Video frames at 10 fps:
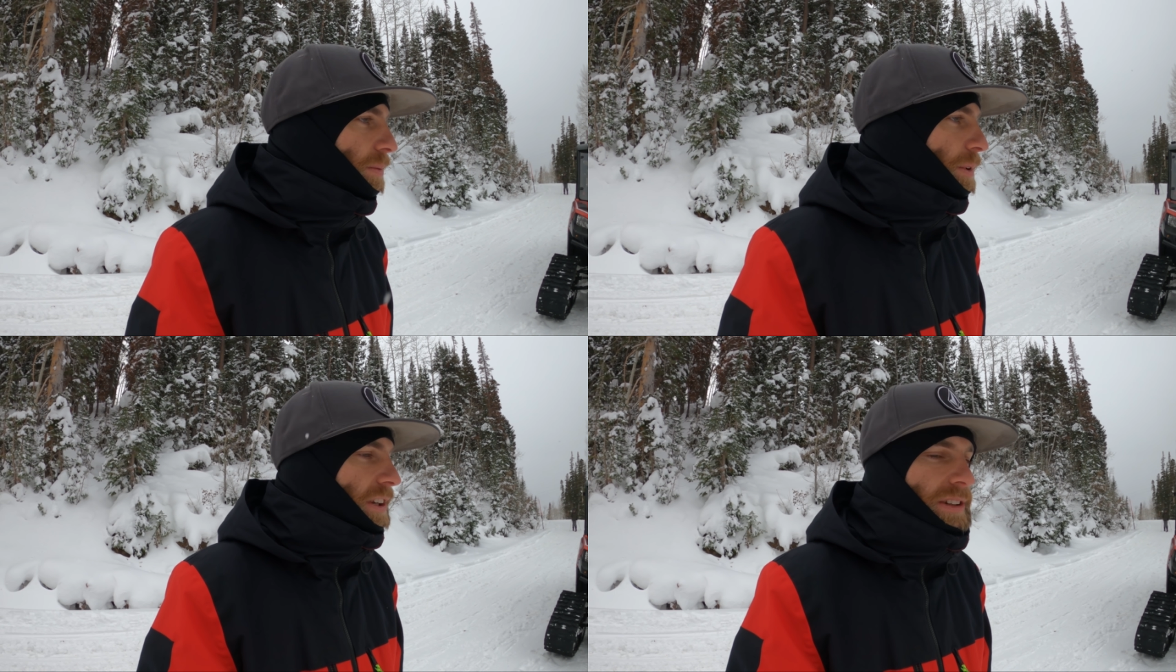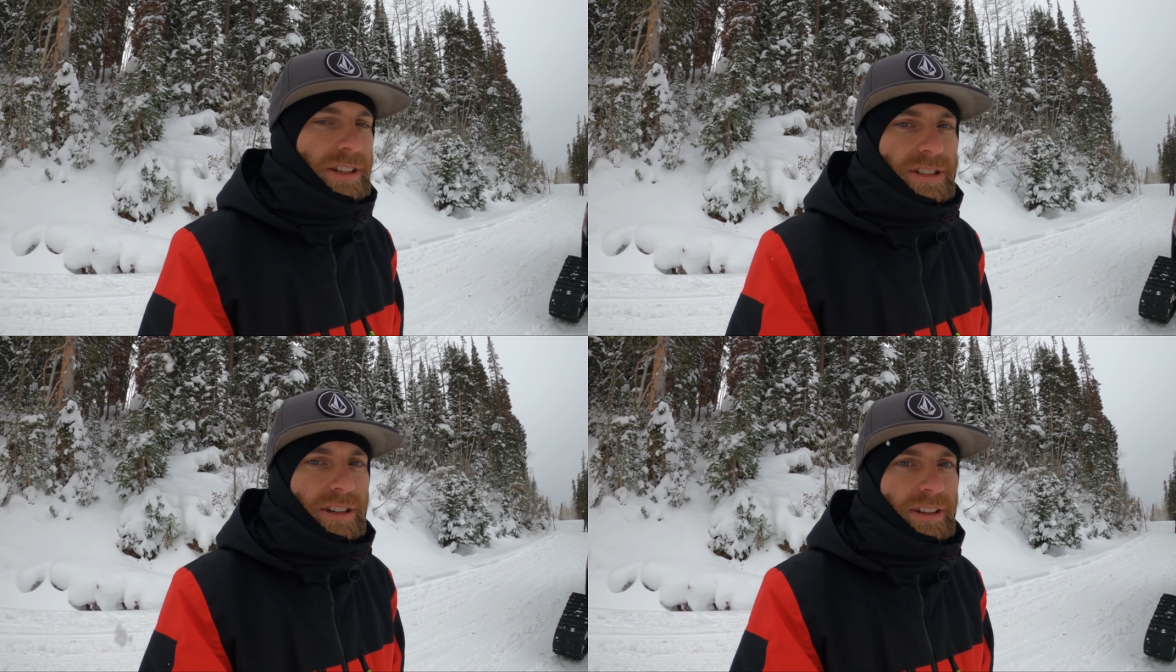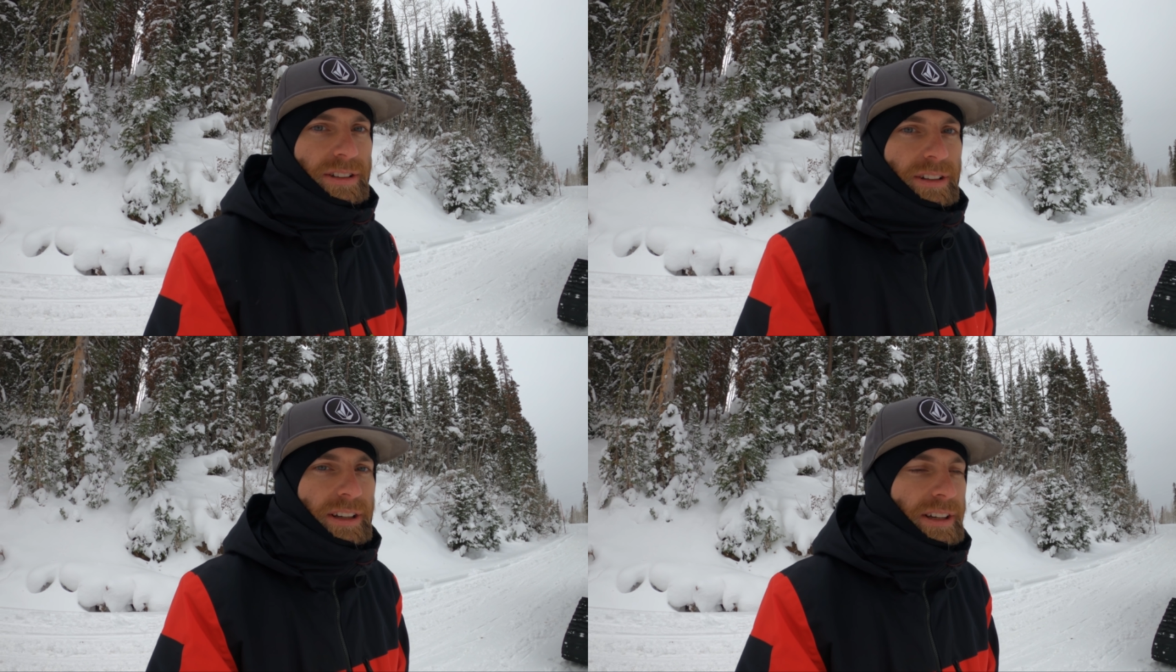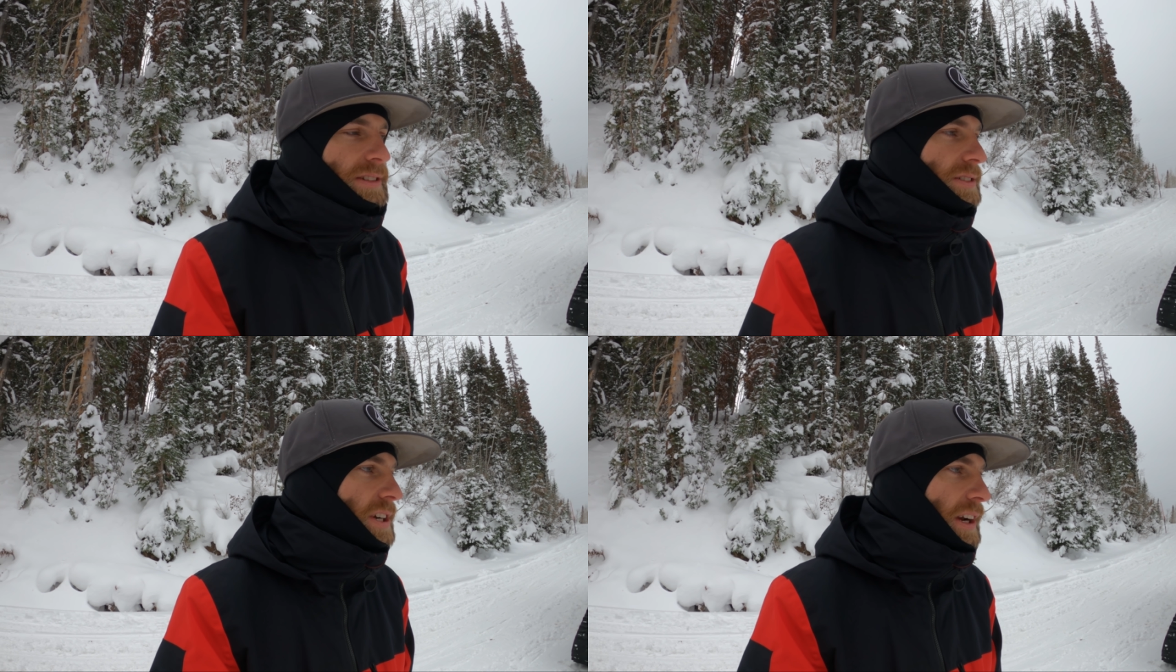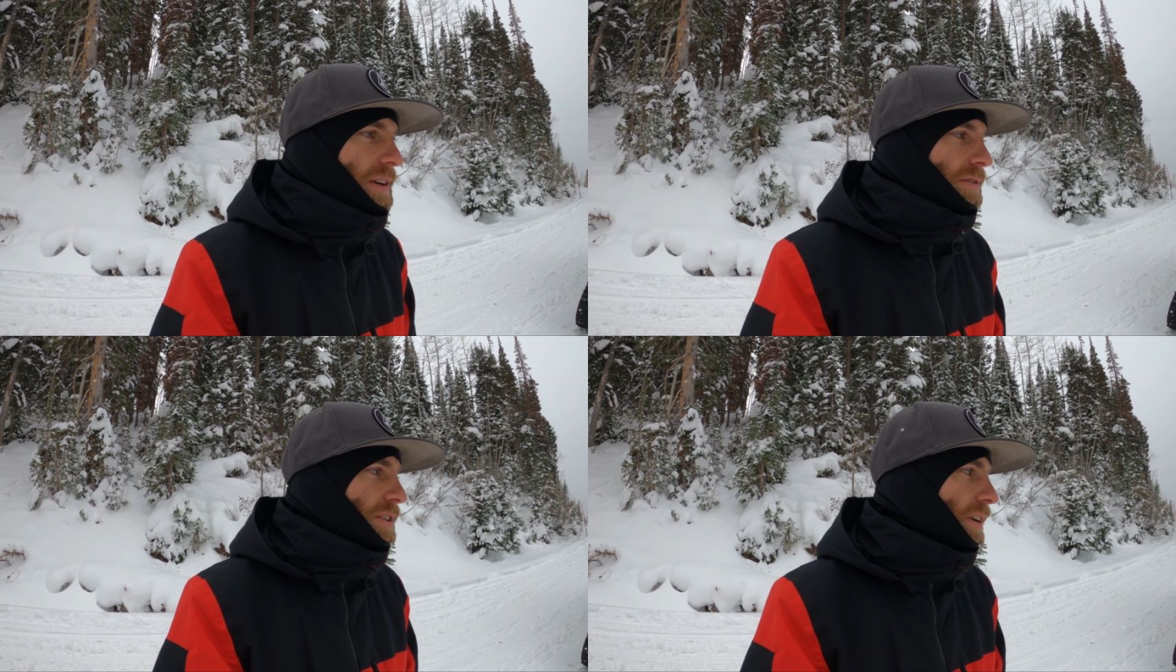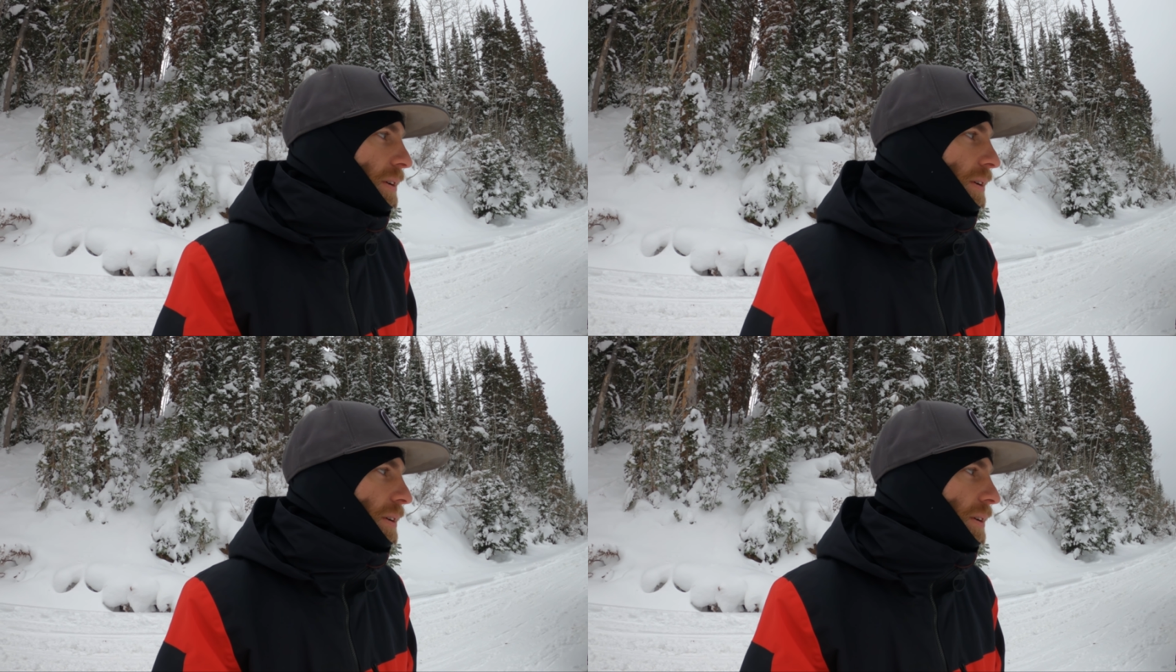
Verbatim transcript: immediately started like checking over